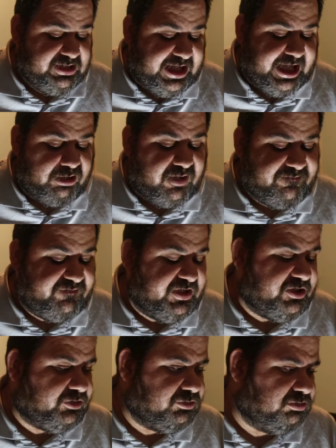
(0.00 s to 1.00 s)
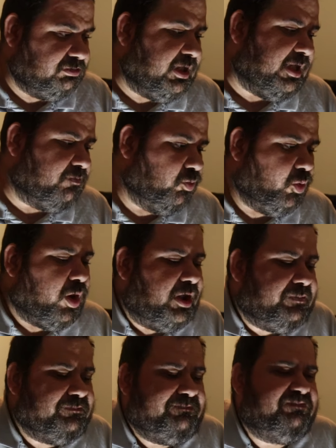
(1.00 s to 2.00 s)
how I feel and
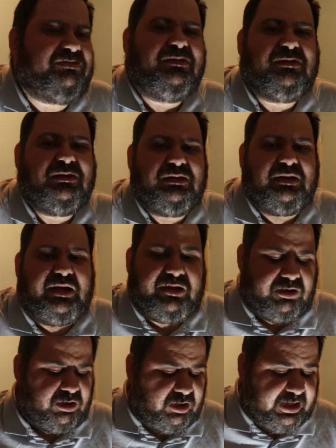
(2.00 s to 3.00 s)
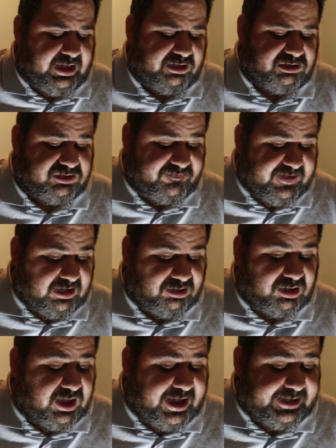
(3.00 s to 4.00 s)
what it has
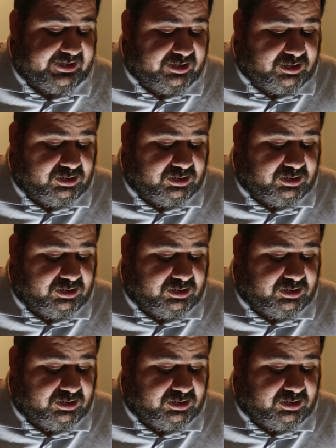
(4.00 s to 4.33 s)
felt like,